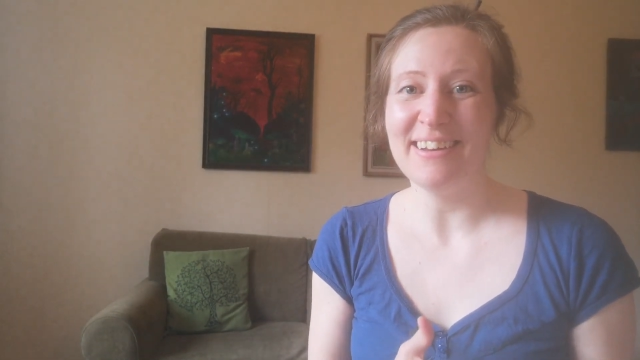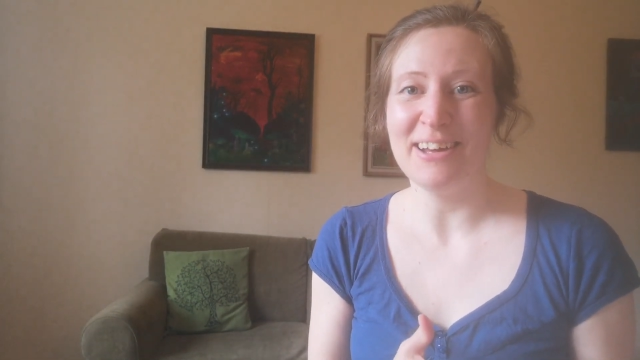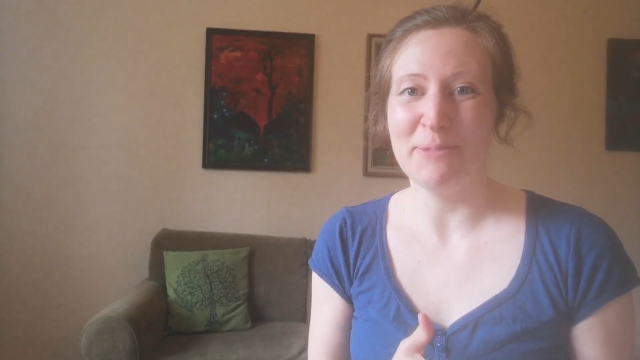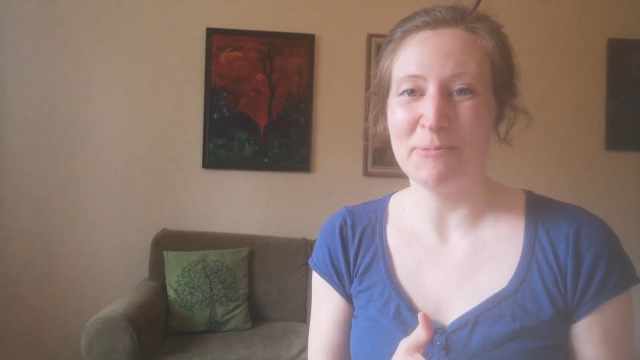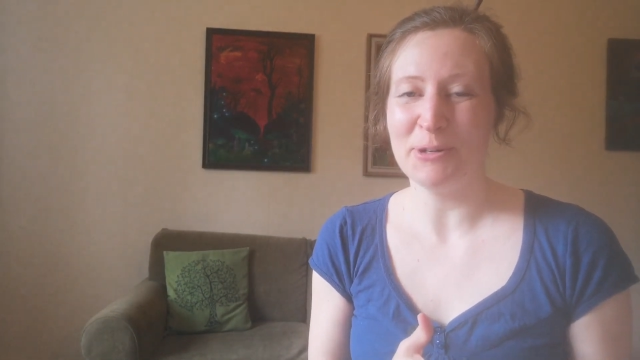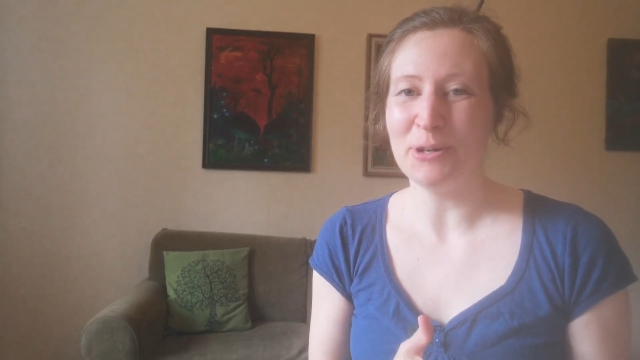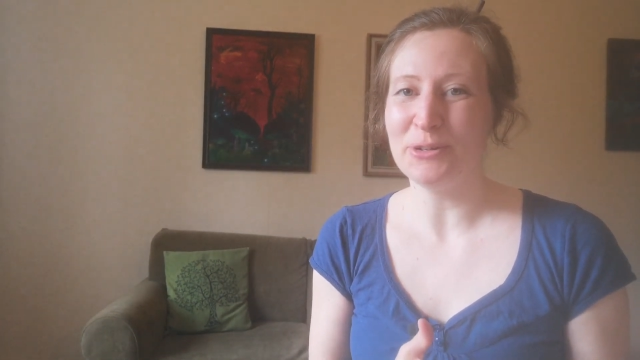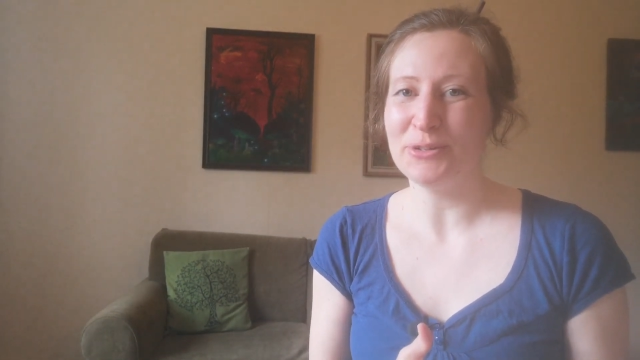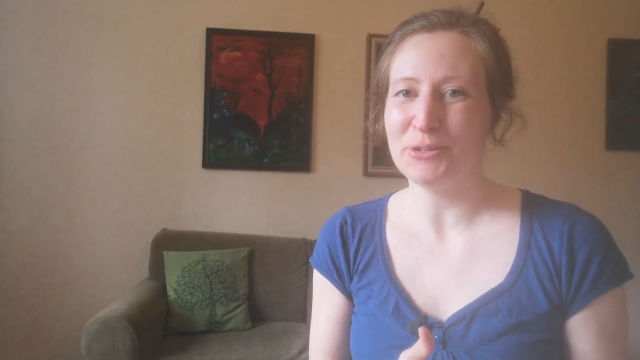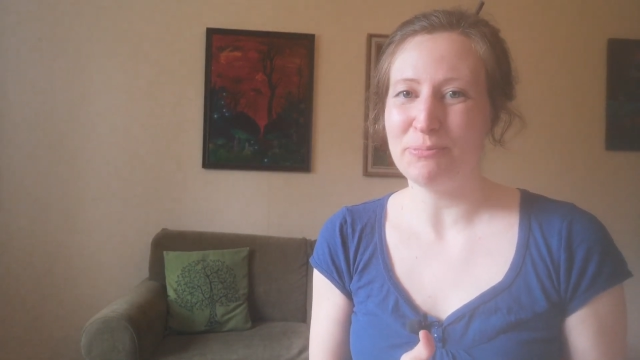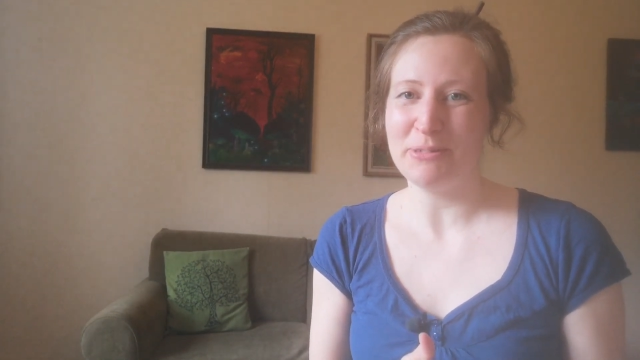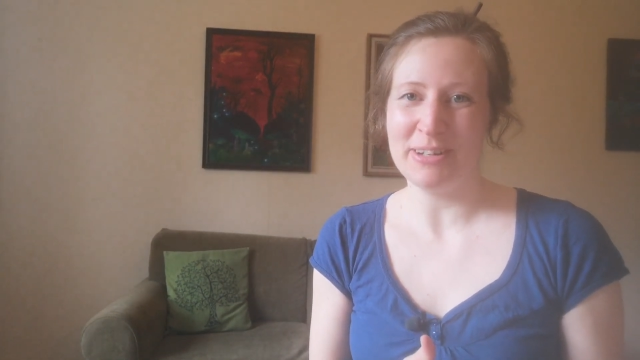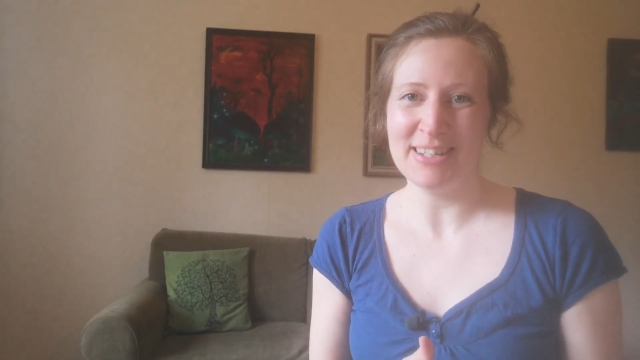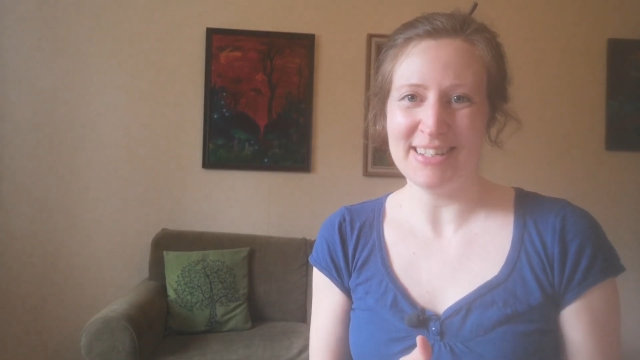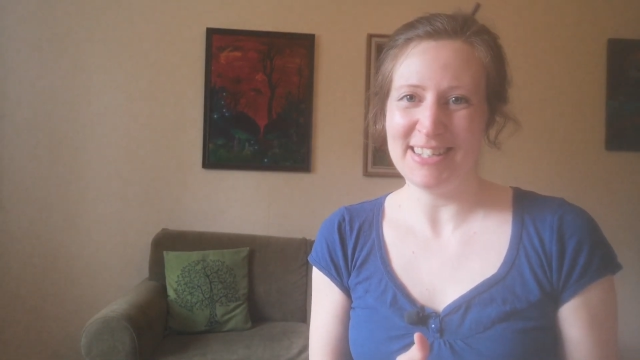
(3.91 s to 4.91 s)
I'm going to
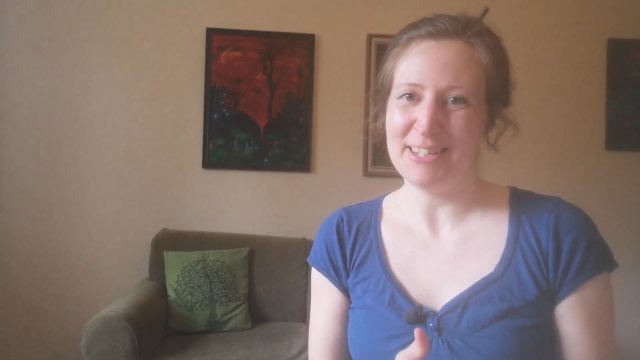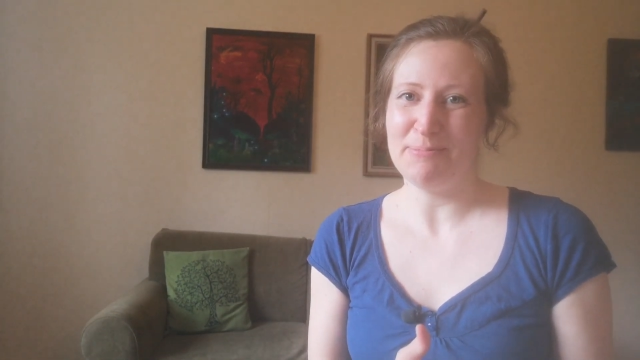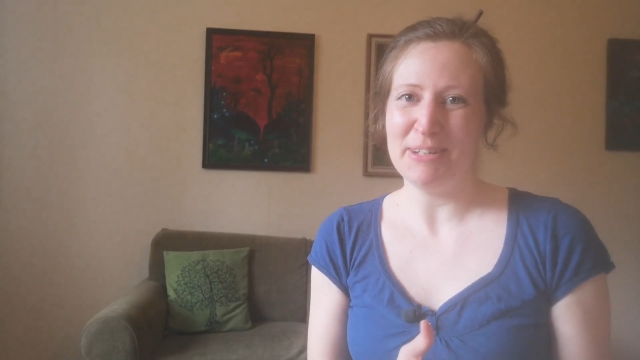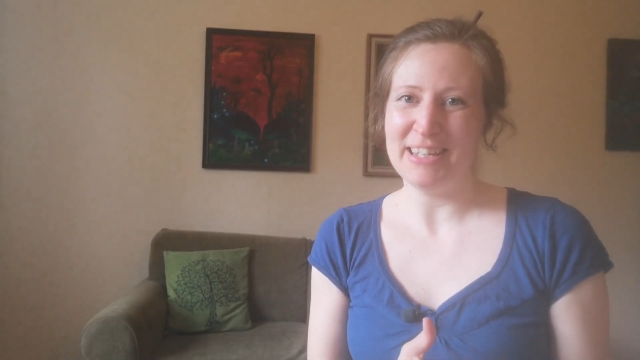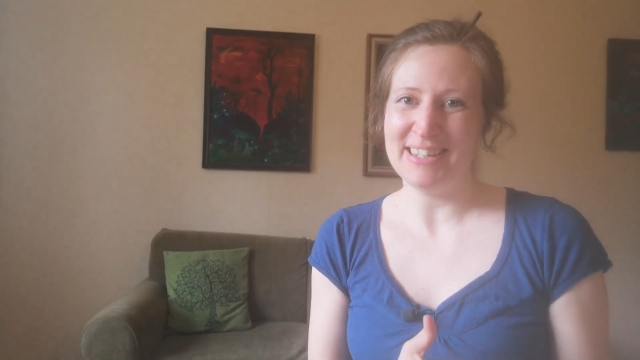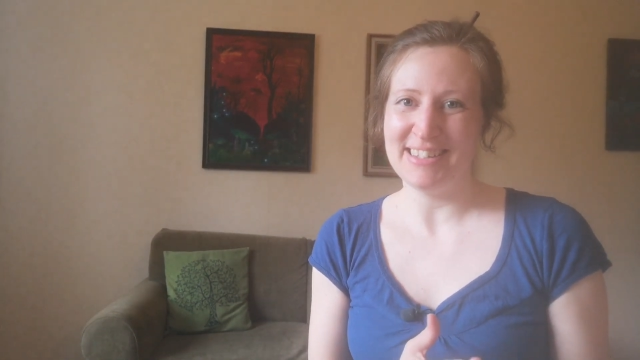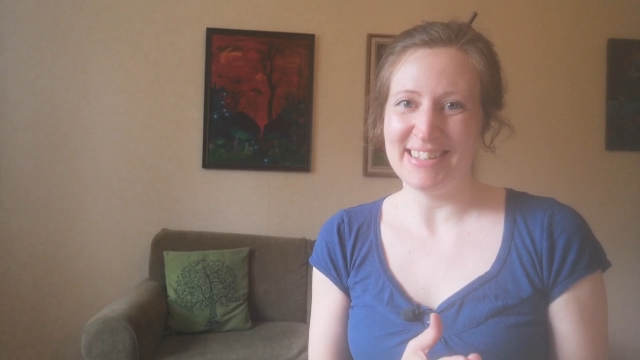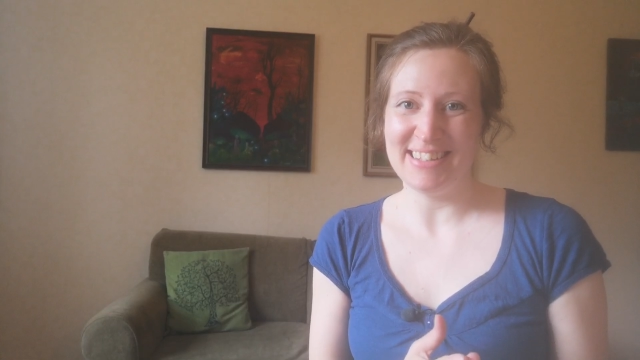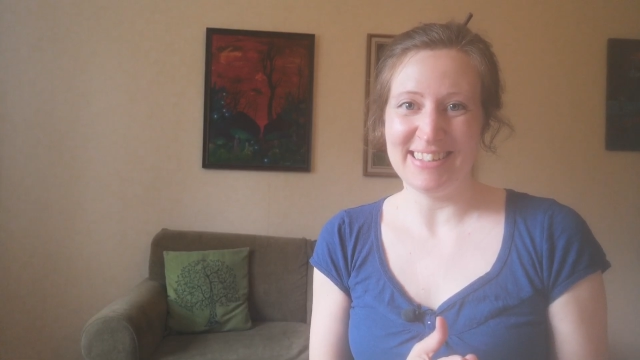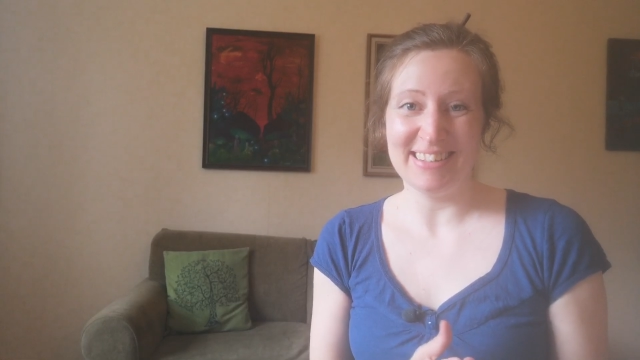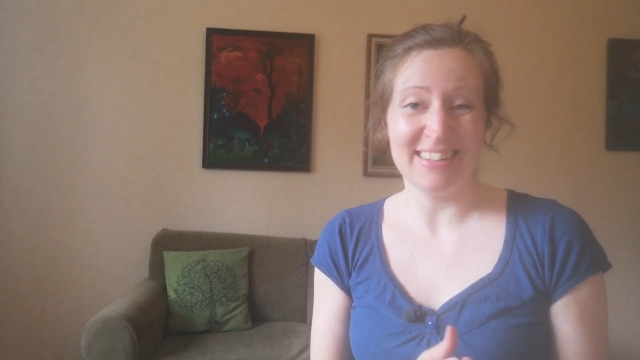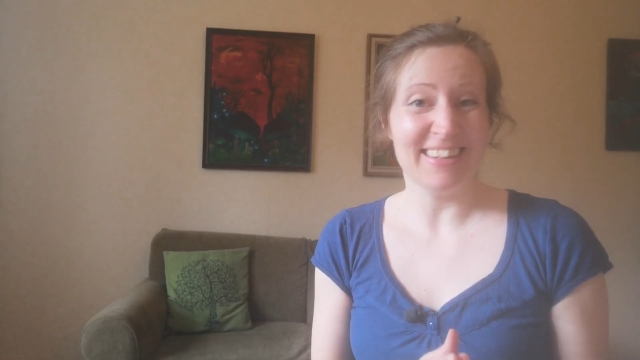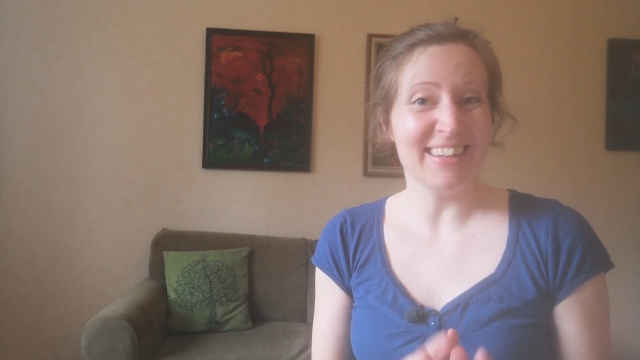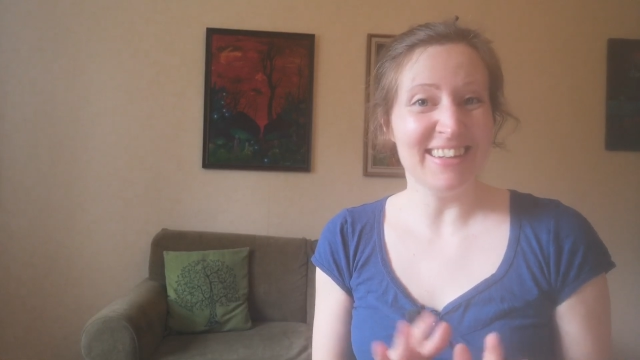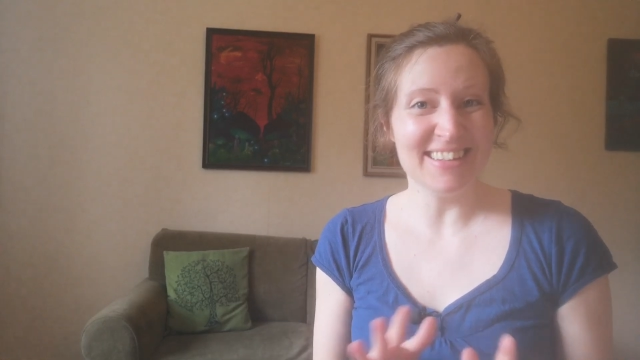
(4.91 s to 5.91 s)
participate
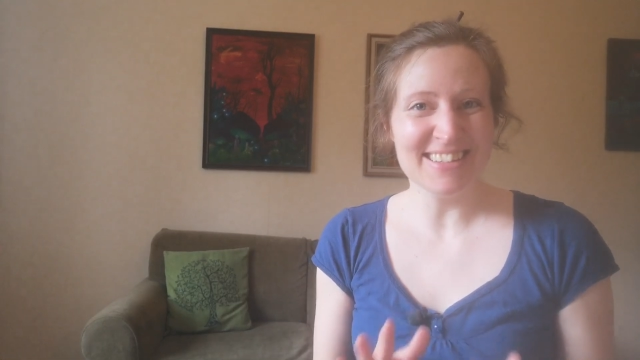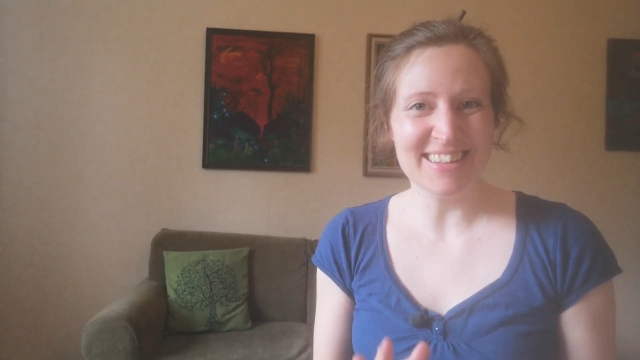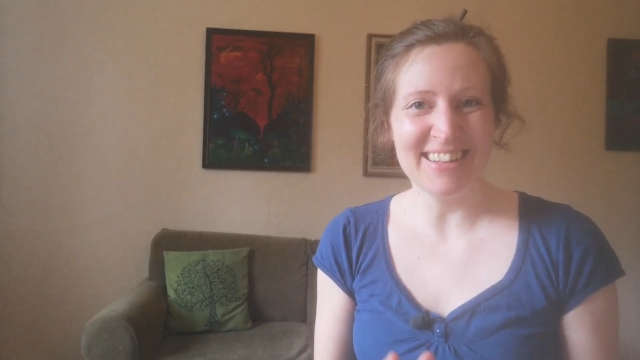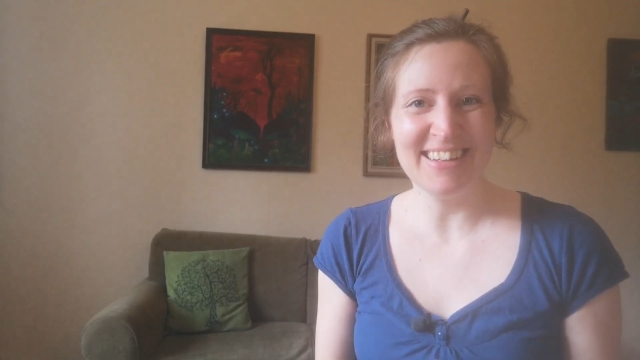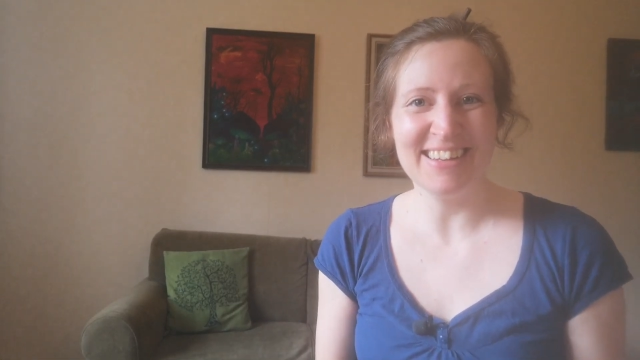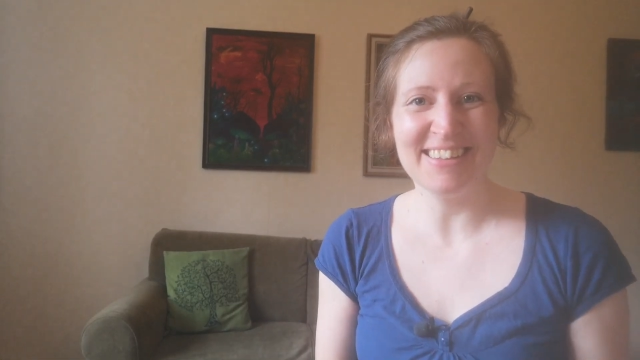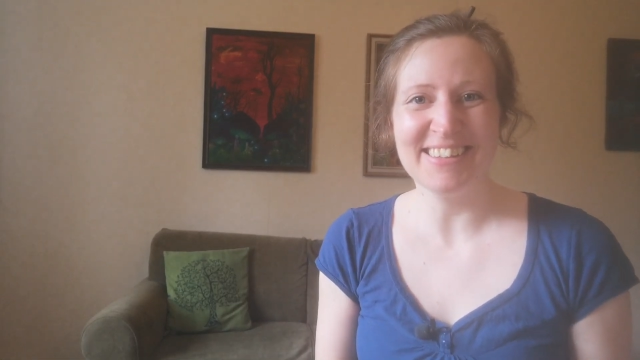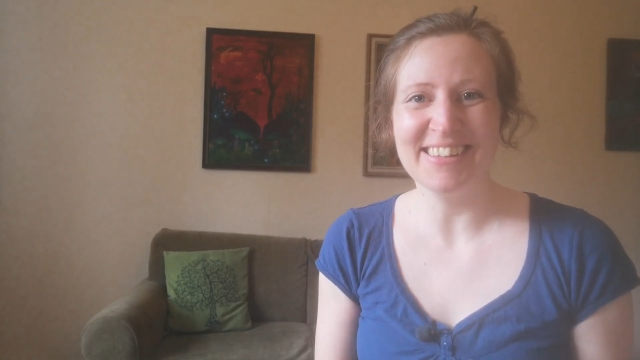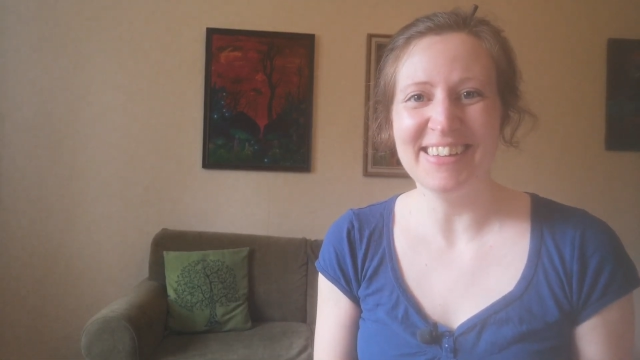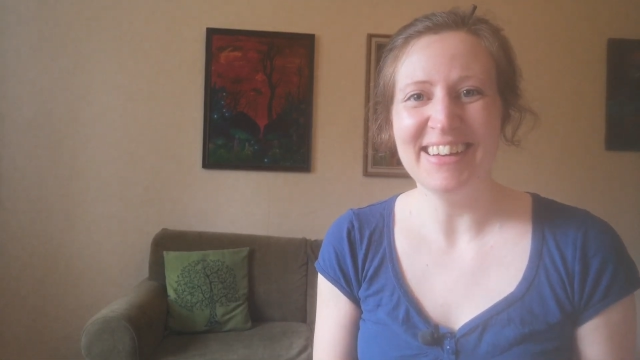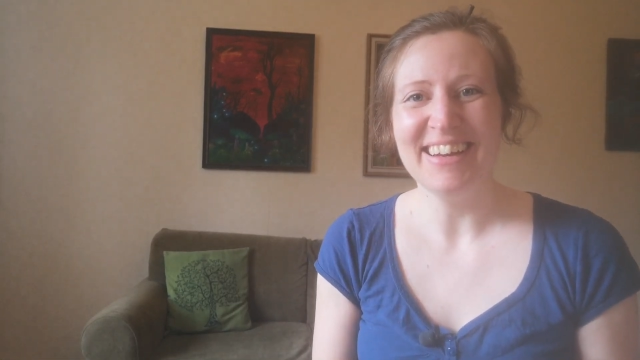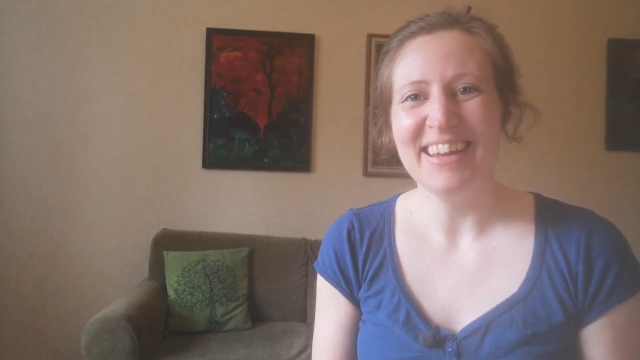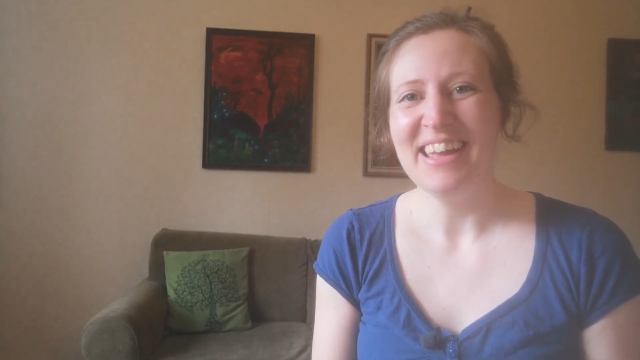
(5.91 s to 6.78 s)
in yet another